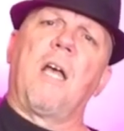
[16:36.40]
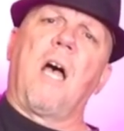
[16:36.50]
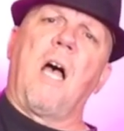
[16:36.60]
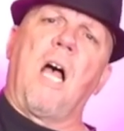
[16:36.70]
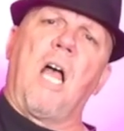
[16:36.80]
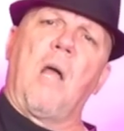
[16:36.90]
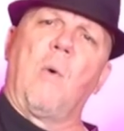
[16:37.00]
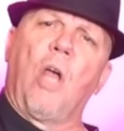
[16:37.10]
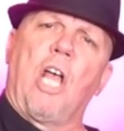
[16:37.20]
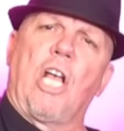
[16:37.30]
I
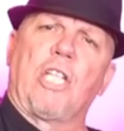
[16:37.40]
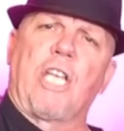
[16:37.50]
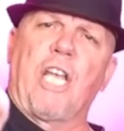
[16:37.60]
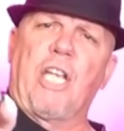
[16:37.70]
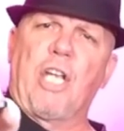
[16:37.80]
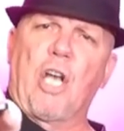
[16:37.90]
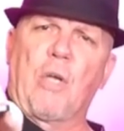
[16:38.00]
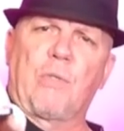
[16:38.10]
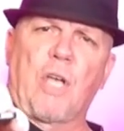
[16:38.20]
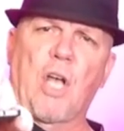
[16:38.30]
will see
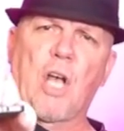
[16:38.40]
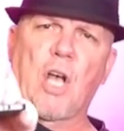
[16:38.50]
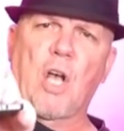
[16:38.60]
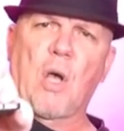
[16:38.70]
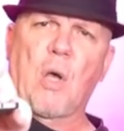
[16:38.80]
you.